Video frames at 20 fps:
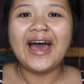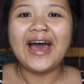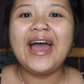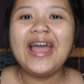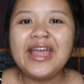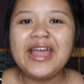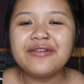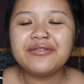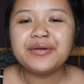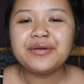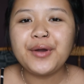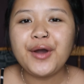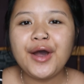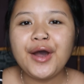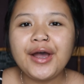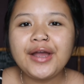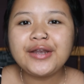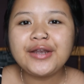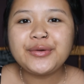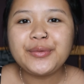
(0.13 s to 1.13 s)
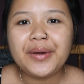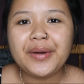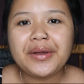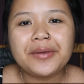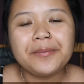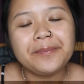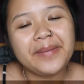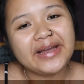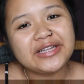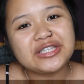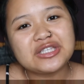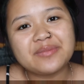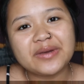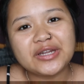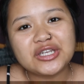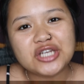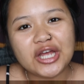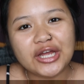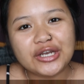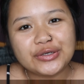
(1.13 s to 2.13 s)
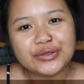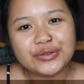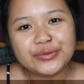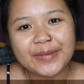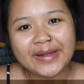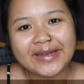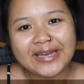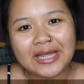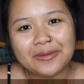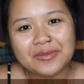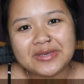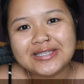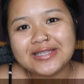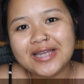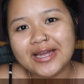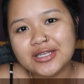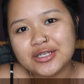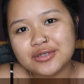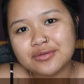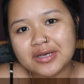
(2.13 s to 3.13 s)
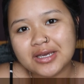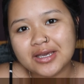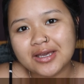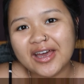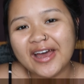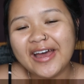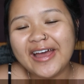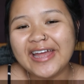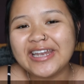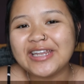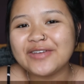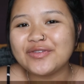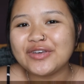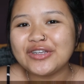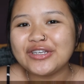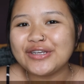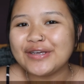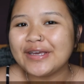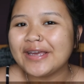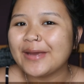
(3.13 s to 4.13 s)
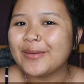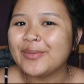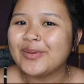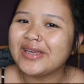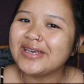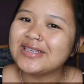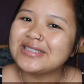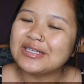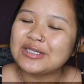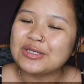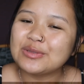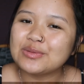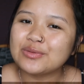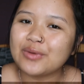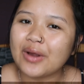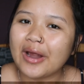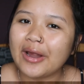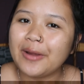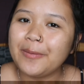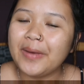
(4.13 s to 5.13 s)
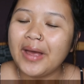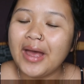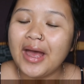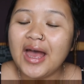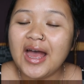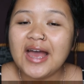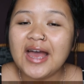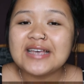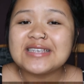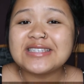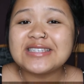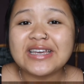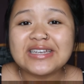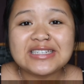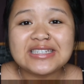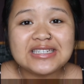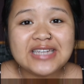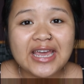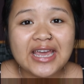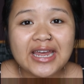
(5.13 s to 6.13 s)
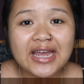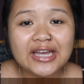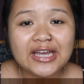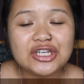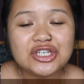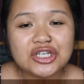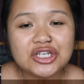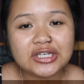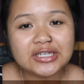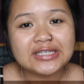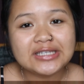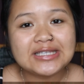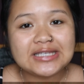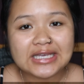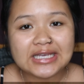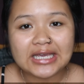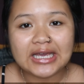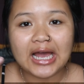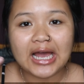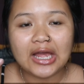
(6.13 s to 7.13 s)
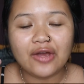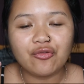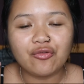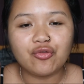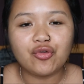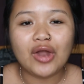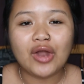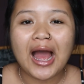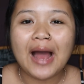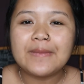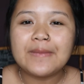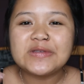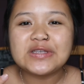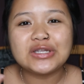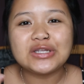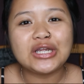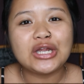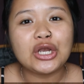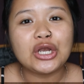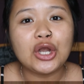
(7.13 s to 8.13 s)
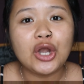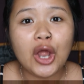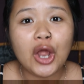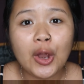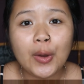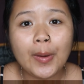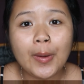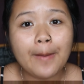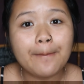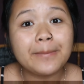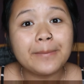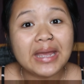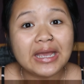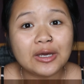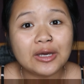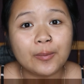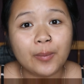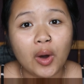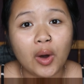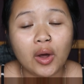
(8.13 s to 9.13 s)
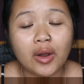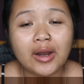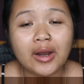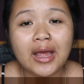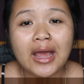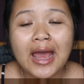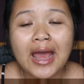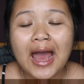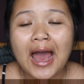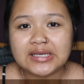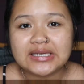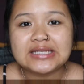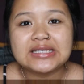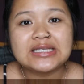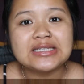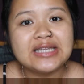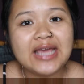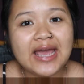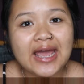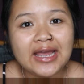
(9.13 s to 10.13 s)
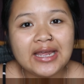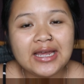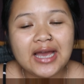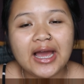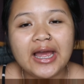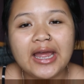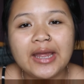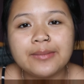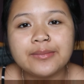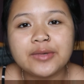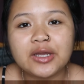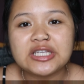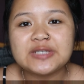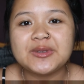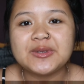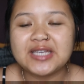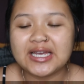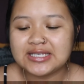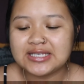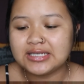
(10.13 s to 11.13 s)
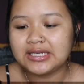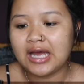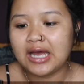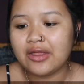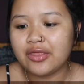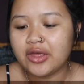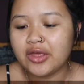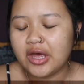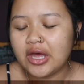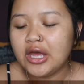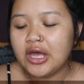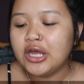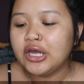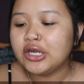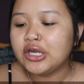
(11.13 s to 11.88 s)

Hi everyone, welcome back to my channel. My name is Mattifying, and if you're new here, please subscribe. So today, as you can see, I have absolutely no makeup on because today I am going to be testing out the